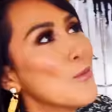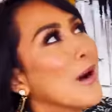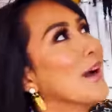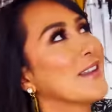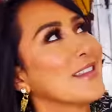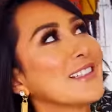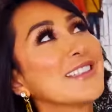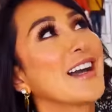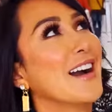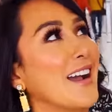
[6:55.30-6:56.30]
robot in the
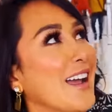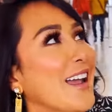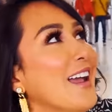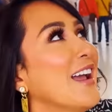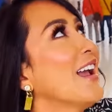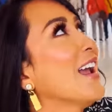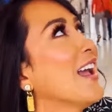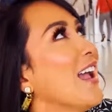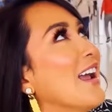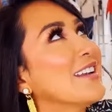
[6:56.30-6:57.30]
sky
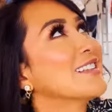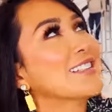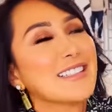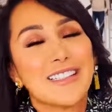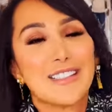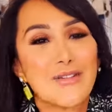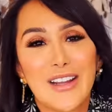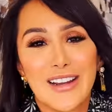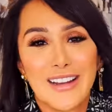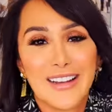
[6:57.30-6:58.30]
and it just
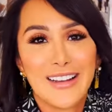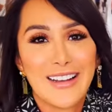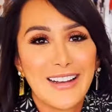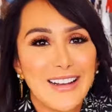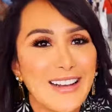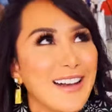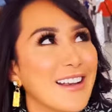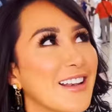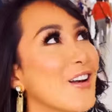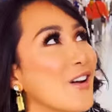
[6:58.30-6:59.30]
disappeared.
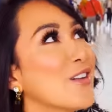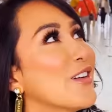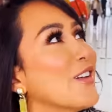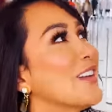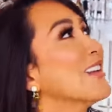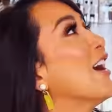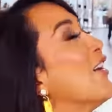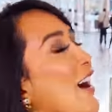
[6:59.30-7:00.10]
No, Are you sure no,